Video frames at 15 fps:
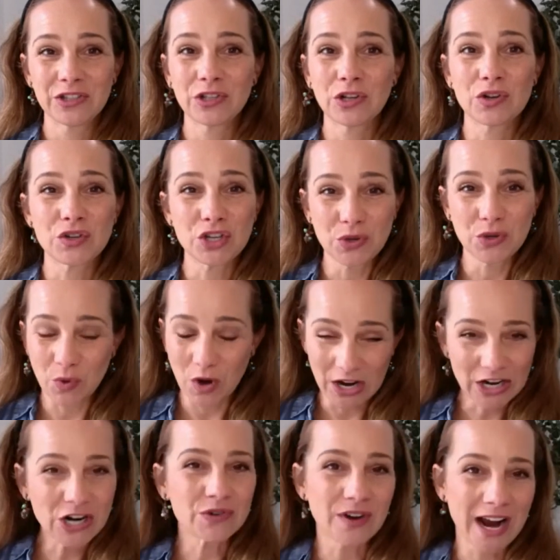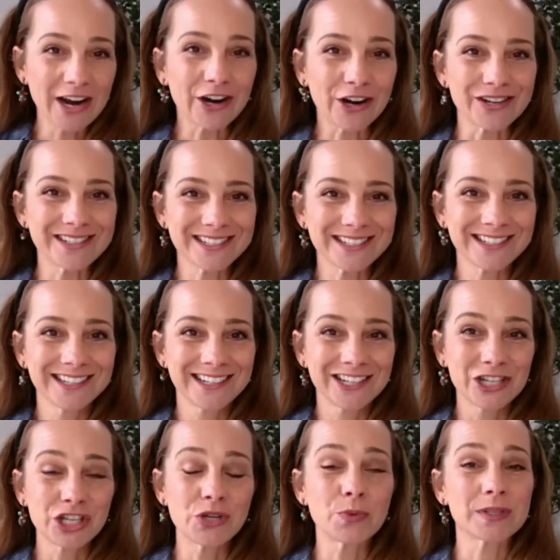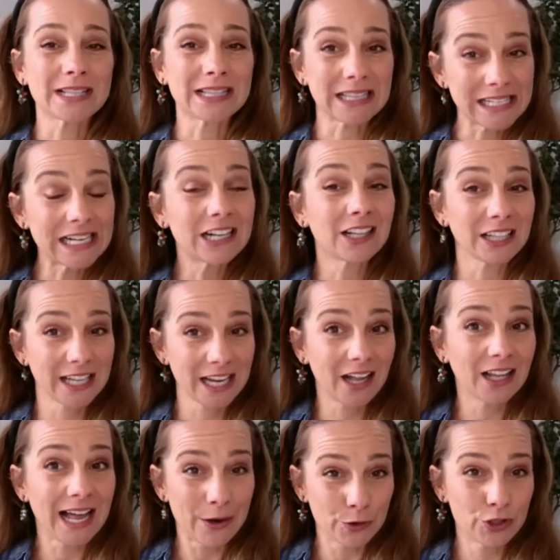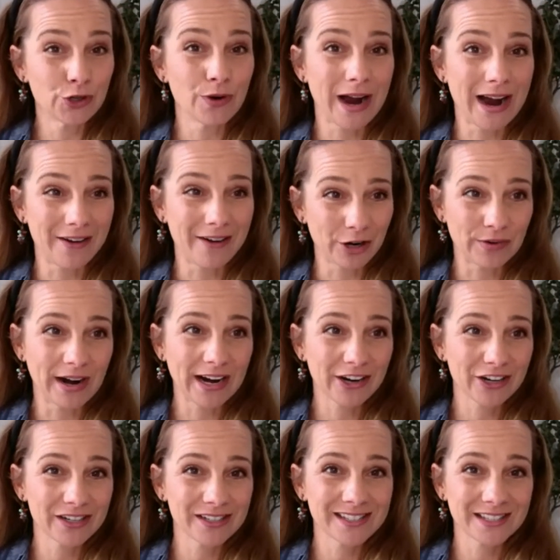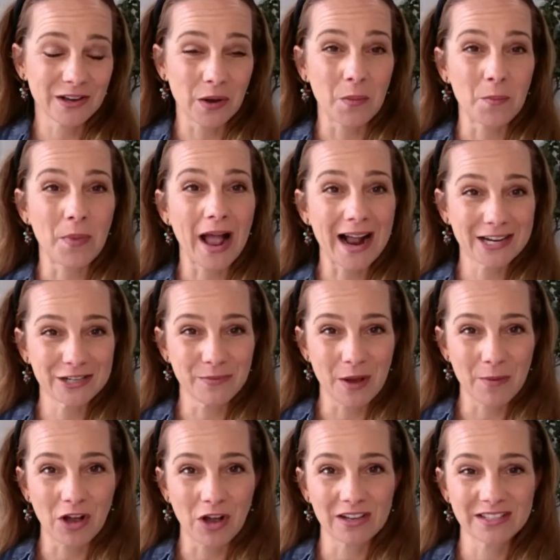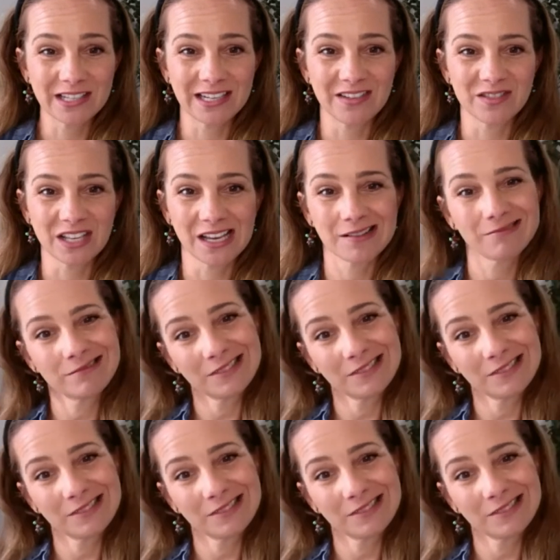So if she wanted her records, she was legally allowed to have her records. So I went back to my boss and he was like,